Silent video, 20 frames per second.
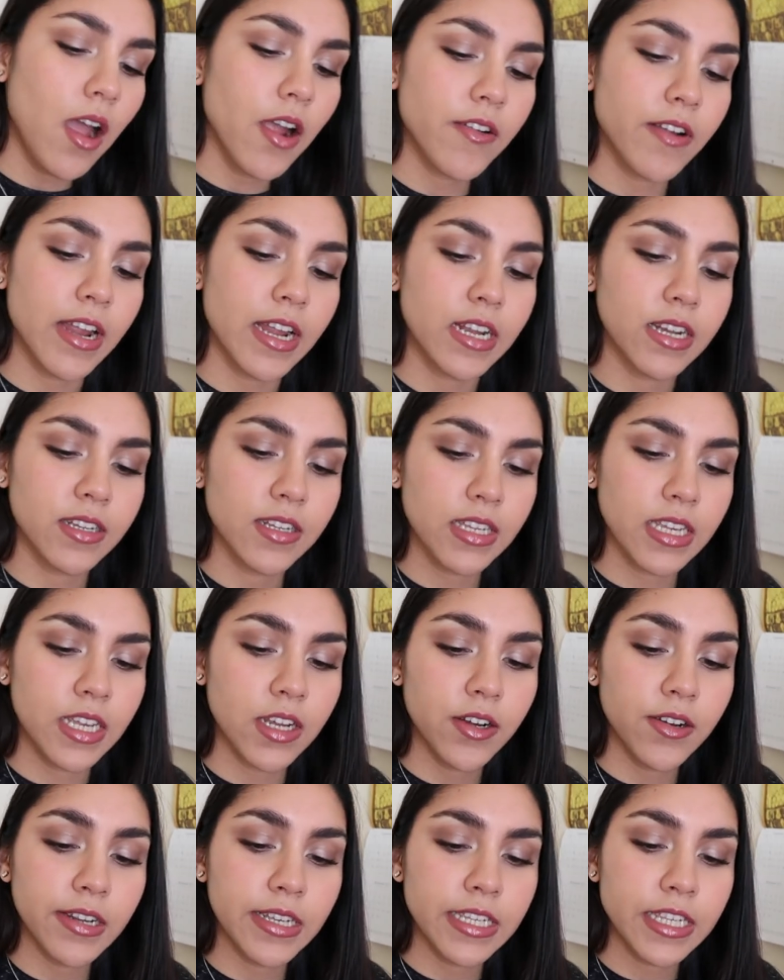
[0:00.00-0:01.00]
All right,
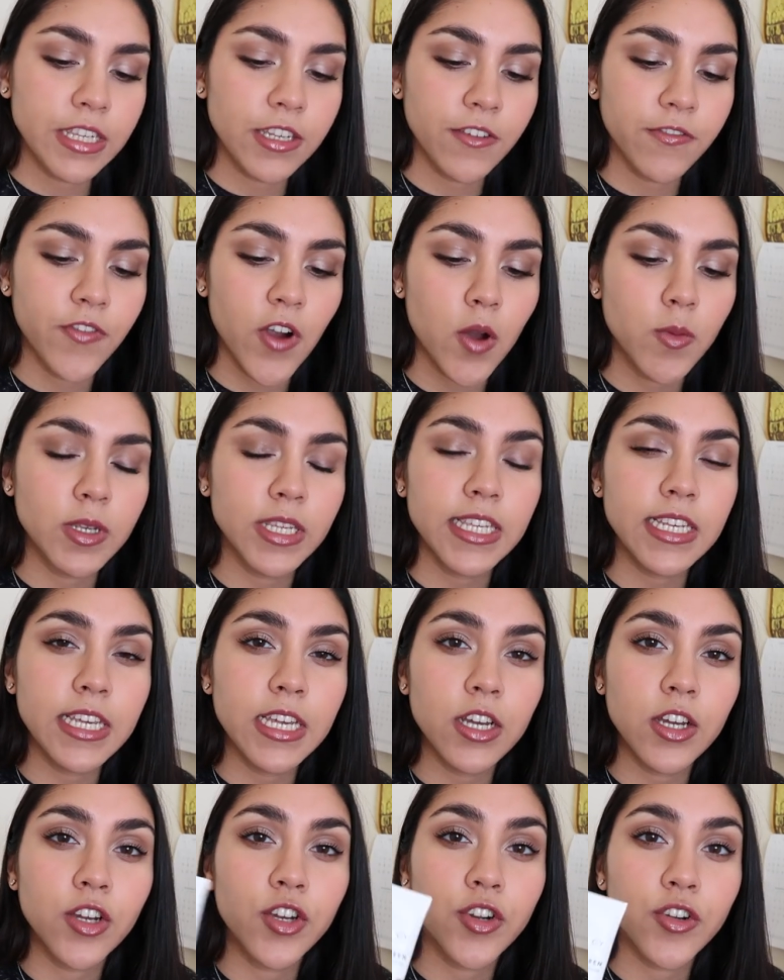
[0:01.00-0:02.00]
here is the
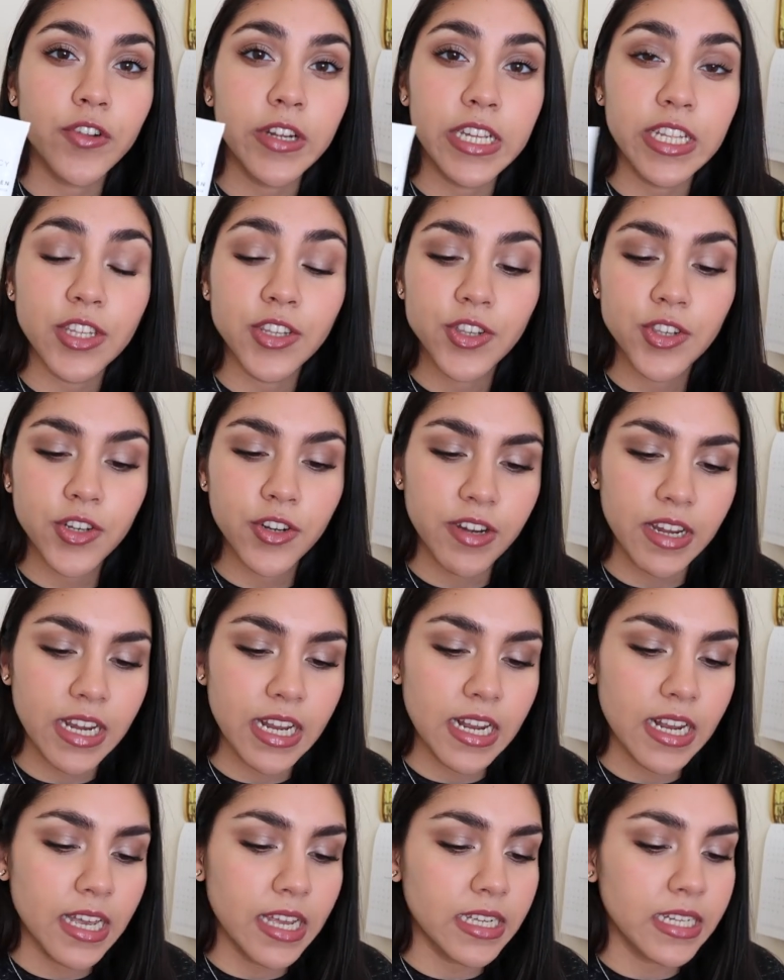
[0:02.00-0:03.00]
Pharmacy Green
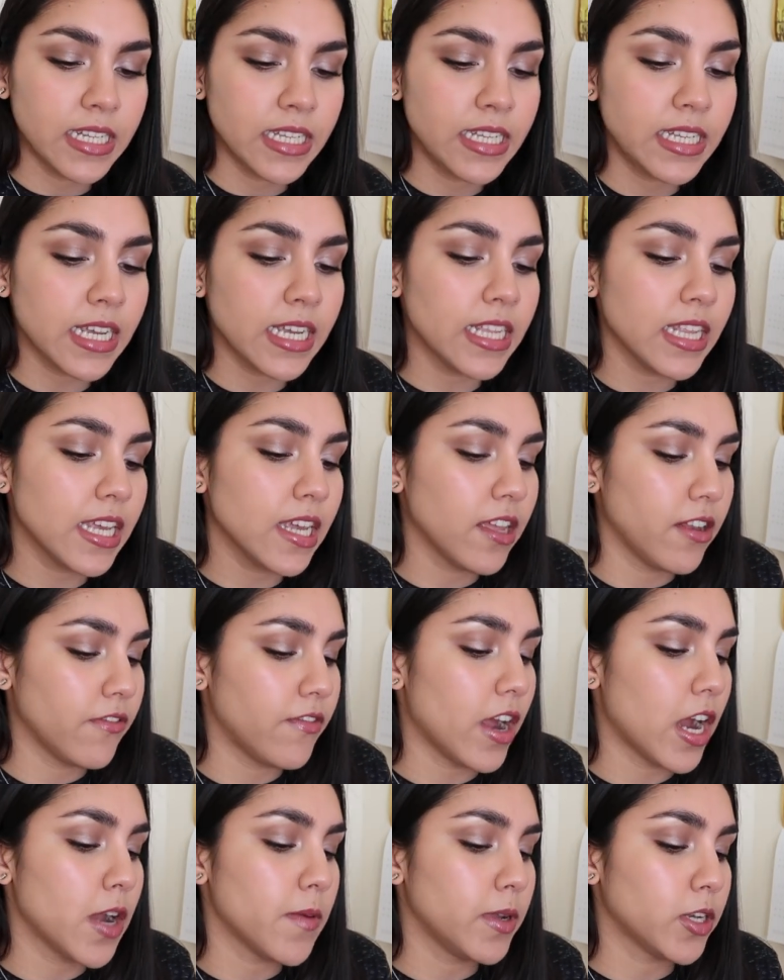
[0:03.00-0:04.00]
Screen Daily
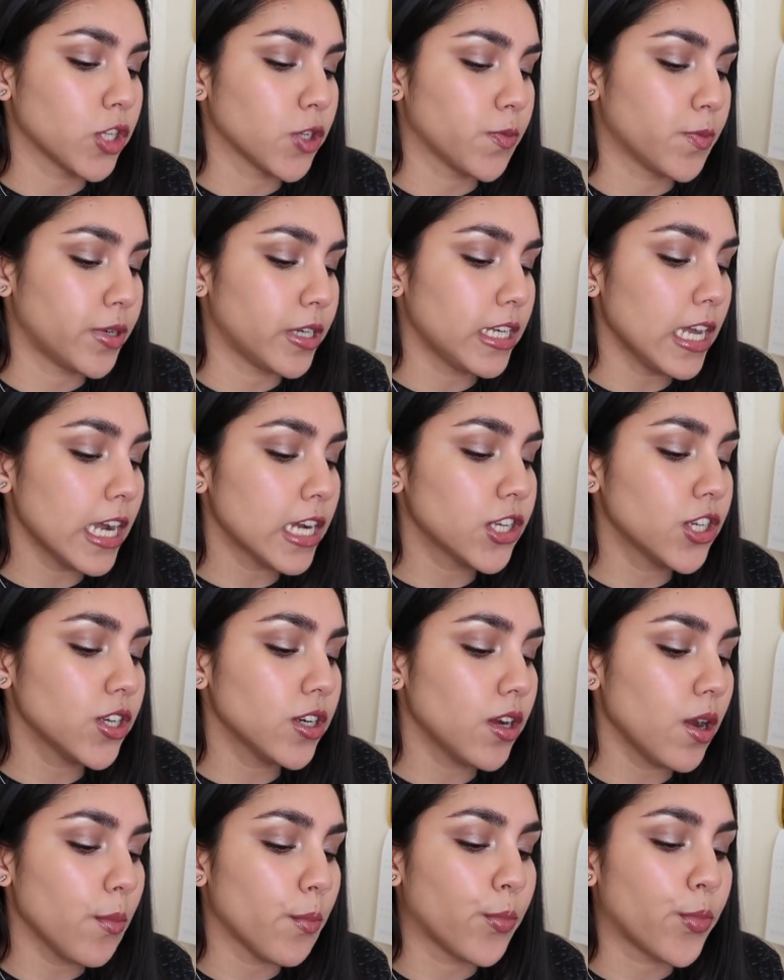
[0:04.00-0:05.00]
Environmental
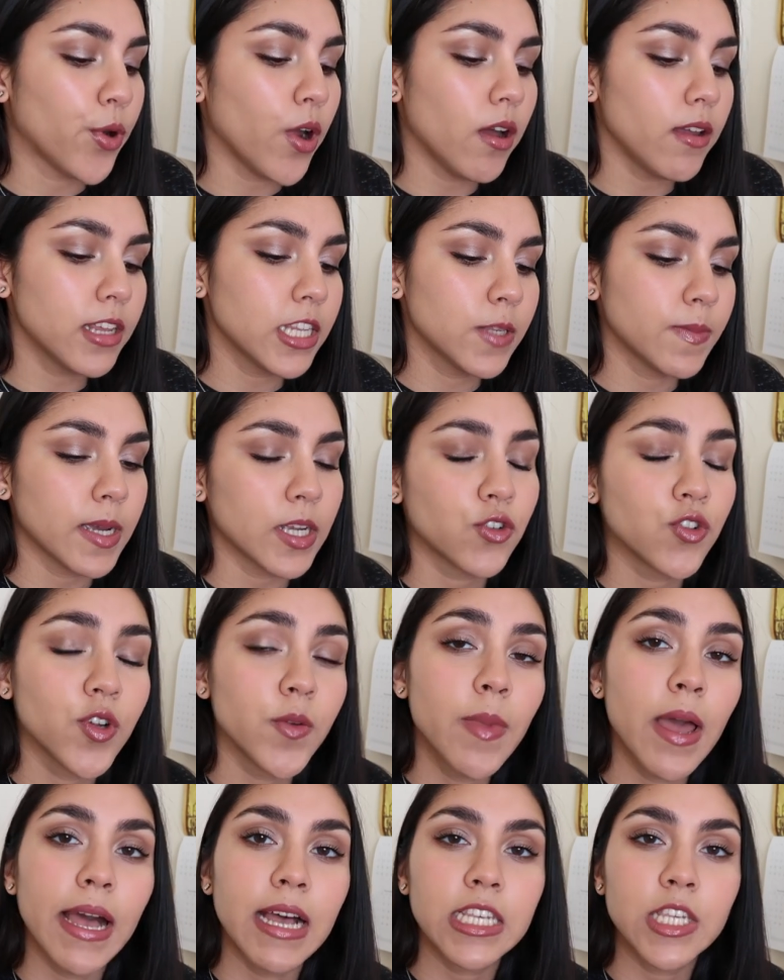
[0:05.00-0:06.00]
Protector Broad
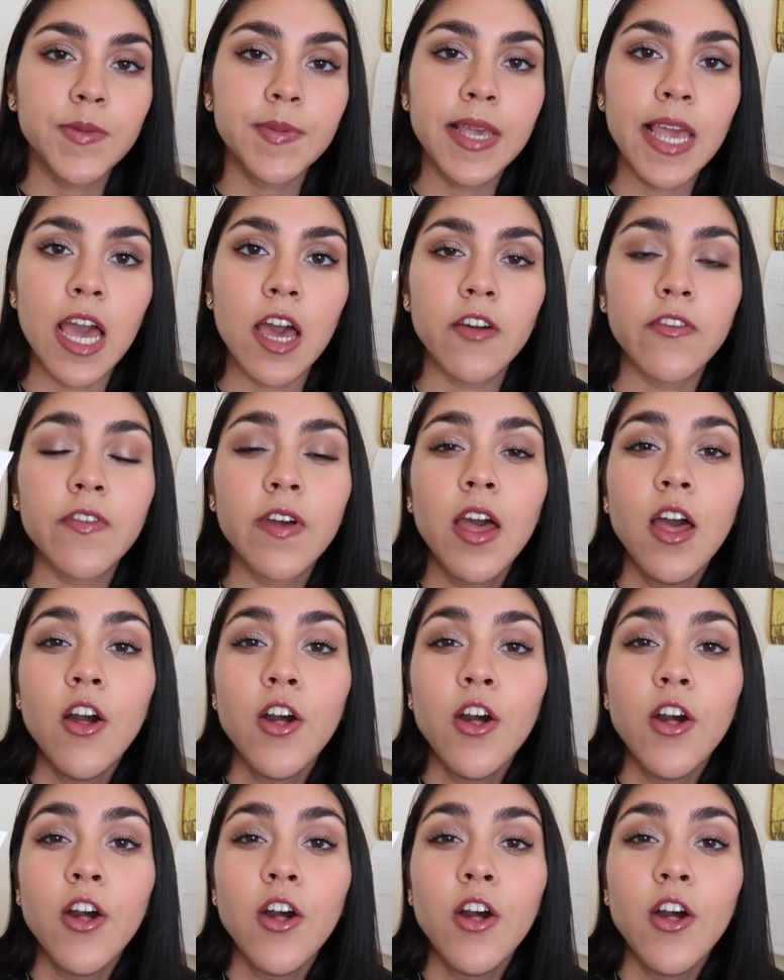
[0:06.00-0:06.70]
Spectrum SPF